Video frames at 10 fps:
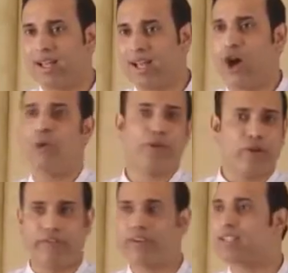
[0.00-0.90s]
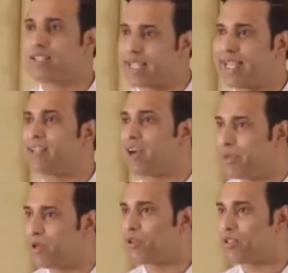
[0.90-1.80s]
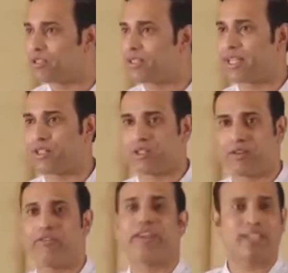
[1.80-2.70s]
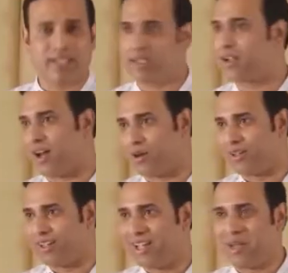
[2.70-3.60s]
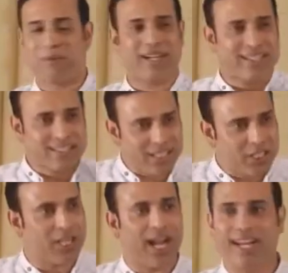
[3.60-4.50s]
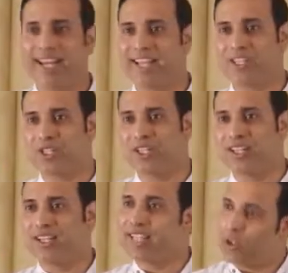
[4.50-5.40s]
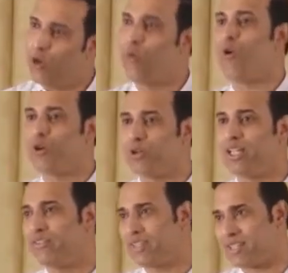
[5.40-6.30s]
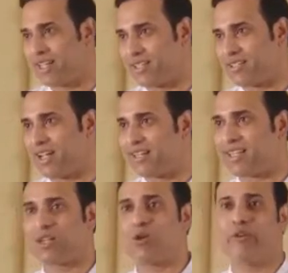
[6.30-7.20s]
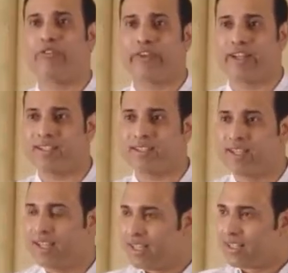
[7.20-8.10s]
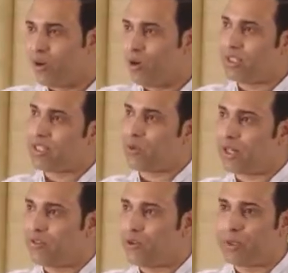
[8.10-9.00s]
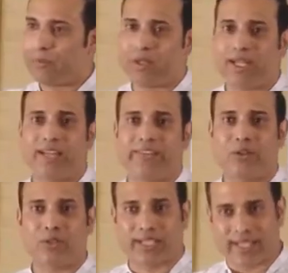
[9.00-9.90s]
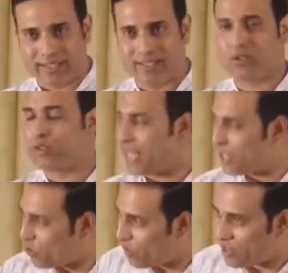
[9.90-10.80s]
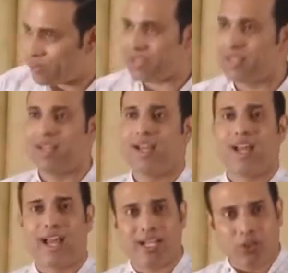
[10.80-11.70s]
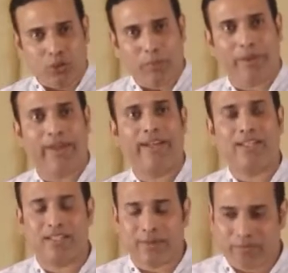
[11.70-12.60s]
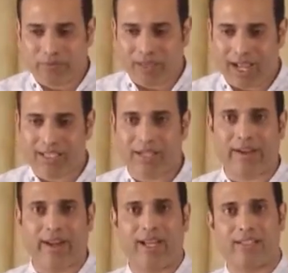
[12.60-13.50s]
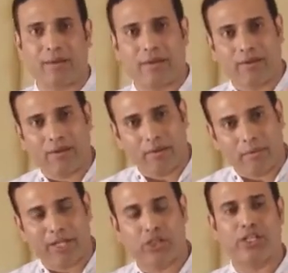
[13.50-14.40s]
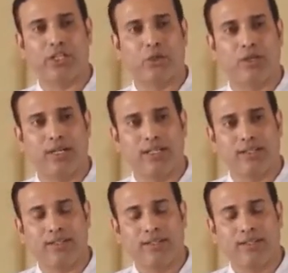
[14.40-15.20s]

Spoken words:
how many of us are scared coming on the stage, facing the crowd. But at such a young age, they don't want to leave the stage. And that's the confidence all these wonderful people are giving to the kids. So thank you very much. And to the parents, as I mentioned to you earlier,